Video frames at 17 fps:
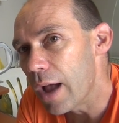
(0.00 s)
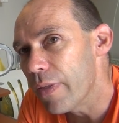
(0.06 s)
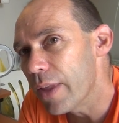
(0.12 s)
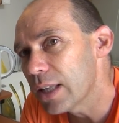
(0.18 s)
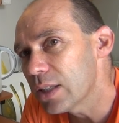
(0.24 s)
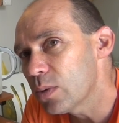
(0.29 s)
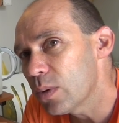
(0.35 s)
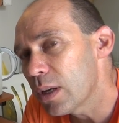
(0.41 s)

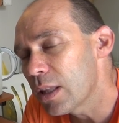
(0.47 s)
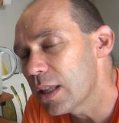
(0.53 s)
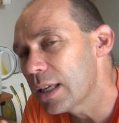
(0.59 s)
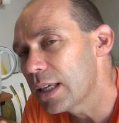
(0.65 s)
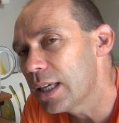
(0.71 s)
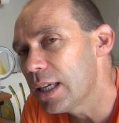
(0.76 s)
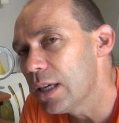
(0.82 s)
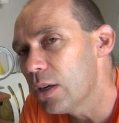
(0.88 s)
And that's one of the
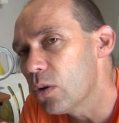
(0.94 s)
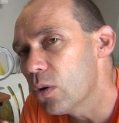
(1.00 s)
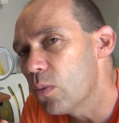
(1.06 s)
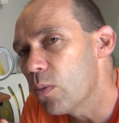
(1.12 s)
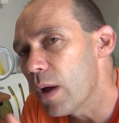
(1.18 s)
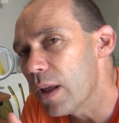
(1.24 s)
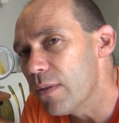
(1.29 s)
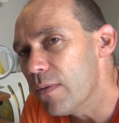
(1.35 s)
key
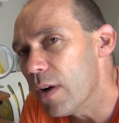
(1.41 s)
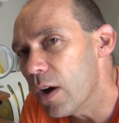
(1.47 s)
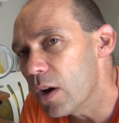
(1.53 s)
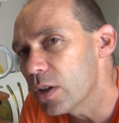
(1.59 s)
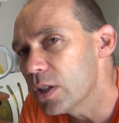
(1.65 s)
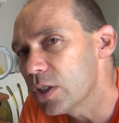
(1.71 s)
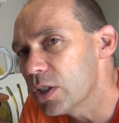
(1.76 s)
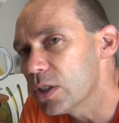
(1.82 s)

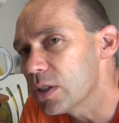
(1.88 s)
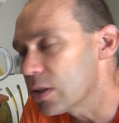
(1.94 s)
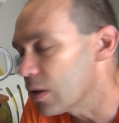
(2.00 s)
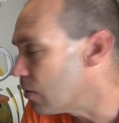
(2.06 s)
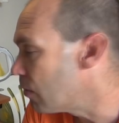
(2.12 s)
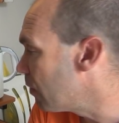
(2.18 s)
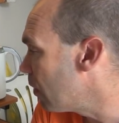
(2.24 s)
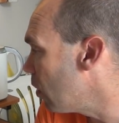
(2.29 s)
advantages
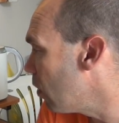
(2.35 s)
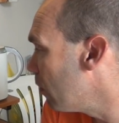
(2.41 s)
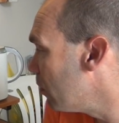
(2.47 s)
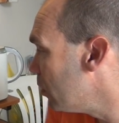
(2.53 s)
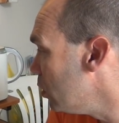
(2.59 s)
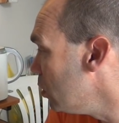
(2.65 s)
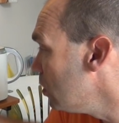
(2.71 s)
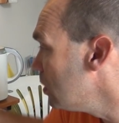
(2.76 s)
of,
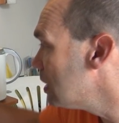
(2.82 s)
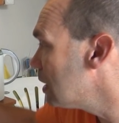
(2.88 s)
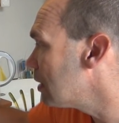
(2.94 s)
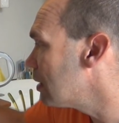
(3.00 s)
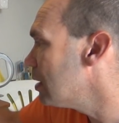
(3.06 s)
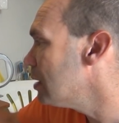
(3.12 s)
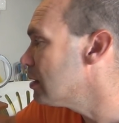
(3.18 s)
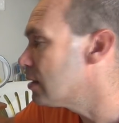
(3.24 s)
of
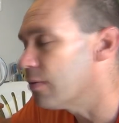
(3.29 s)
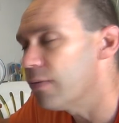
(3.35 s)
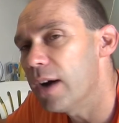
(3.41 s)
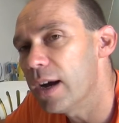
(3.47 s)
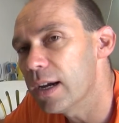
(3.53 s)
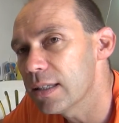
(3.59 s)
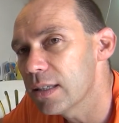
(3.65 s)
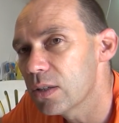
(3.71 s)
using these
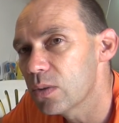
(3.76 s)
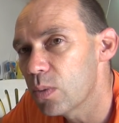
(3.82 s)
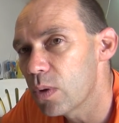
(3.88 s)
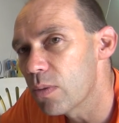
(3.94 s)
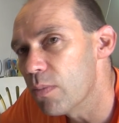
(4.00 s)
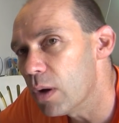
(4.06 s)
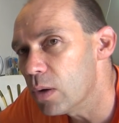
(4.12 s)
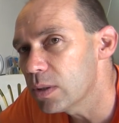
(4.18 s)
devices
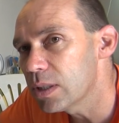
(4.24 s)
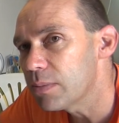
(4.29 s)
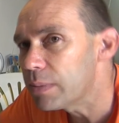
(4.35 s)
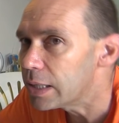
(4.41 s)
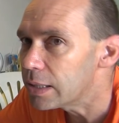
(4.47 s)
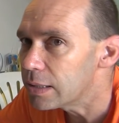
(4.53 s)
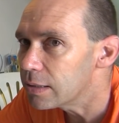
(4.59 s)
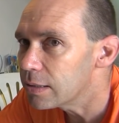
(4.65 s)
with
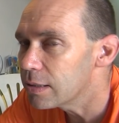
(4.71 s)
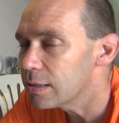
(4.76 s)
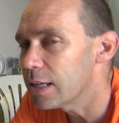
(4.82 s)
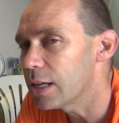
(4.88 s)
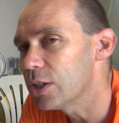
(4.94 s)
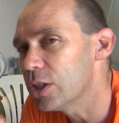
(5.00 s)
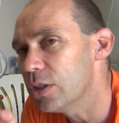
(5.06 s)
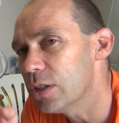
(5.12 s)
multimeters is
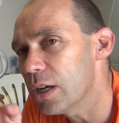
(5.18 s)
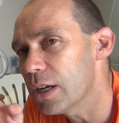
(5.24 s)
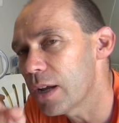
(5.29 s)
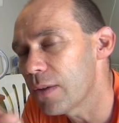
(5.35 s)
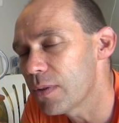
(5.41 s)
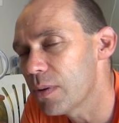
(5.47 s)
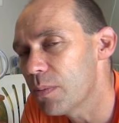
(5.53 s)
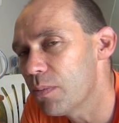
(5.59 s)
that you don't
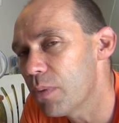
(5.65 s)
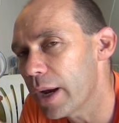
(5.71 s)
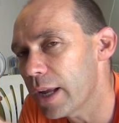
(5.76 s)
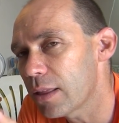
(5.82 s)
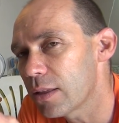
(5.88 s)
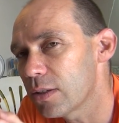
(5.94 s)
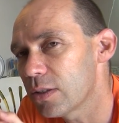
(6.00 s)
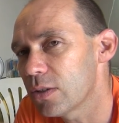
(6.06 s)
have to
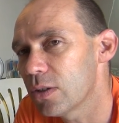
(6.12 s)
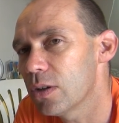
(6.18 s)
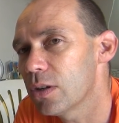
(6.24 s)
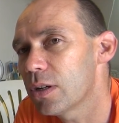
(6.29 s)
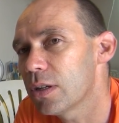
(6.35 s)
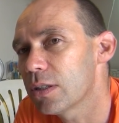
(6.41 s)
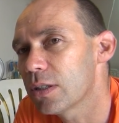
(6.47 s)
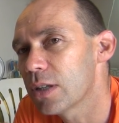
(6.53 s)
break the
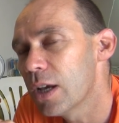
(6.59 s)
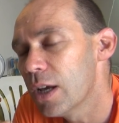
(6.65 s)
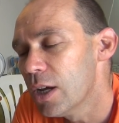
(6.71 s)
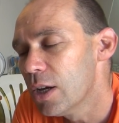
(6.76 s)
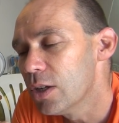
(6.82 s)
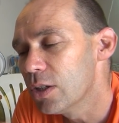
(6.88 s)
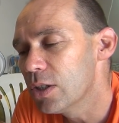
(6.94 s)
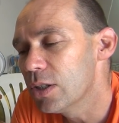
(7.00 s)
circuit
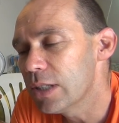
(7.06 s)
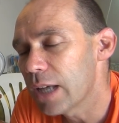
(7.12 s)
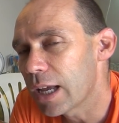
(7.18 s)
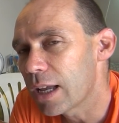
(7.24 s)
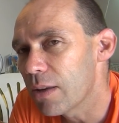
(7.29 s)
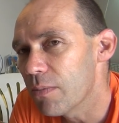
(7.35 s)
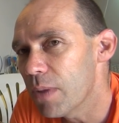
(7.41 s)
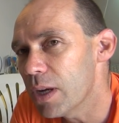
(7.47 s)
to
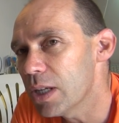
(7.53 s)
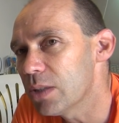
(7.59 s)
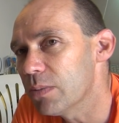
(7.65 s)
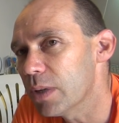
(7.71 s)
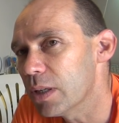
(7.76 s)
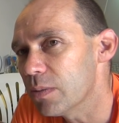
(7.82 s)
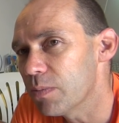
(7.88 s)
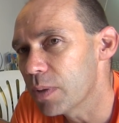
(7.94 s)
take a
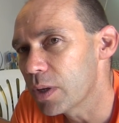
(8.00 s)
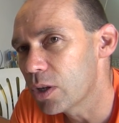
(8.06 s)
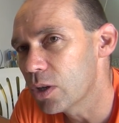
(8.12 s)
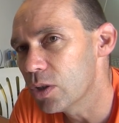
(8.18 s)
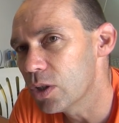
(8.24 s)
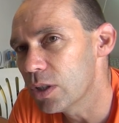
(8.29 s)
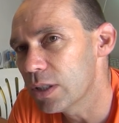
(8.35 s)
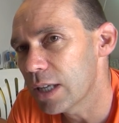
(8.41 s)
measurement
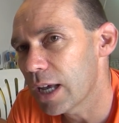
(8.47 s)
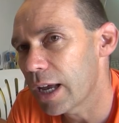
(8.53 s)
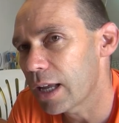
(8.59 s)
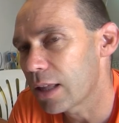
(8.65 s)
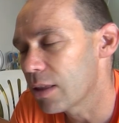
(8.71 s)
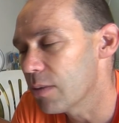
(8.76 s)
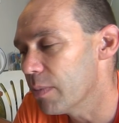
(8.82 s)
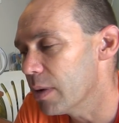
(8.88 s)
because you
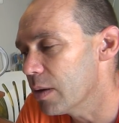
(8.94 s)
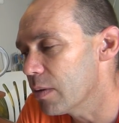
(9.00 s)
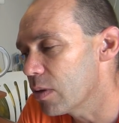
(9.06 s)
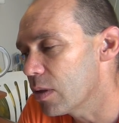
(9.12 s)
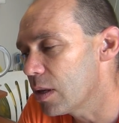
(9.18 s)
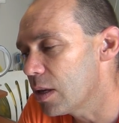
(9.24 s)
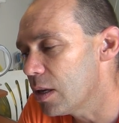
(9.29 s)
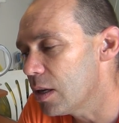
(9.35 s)
take the, me
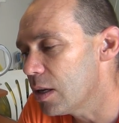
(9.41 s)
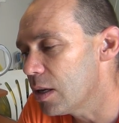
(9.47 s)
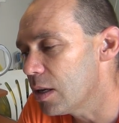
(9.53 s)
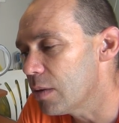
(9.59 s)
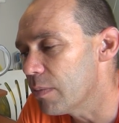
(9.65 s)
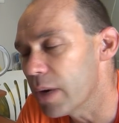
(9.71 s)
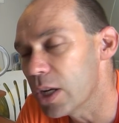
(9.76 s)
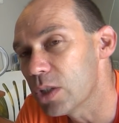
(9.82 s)

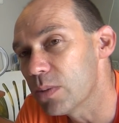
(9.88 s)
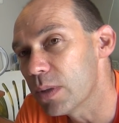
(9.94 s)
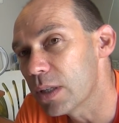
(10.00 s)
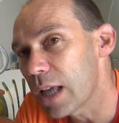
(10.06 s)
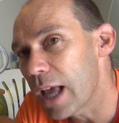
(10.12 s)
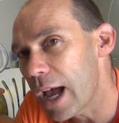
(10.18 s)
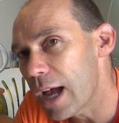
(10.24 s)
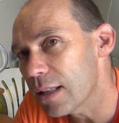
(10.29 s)
the
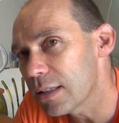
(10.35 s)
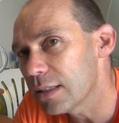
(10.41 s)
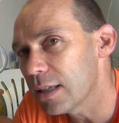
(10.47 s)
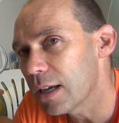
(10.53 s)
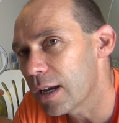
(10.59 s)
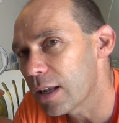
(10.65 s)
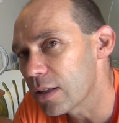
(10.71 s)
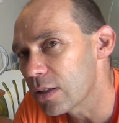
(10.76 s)
measurement
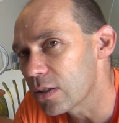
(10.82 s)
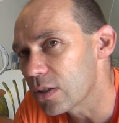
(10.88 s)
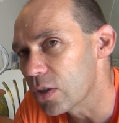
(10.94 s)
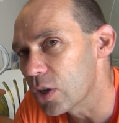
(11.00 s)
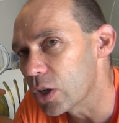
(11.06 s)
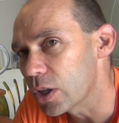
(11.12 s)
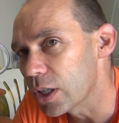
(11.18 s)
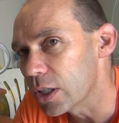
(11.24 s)
outside of the
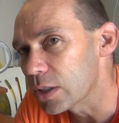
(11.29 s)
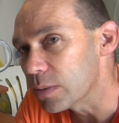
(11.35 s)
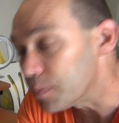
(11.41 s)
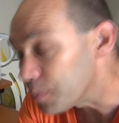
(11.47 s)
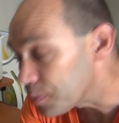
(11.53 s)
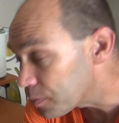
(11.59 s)
circuit.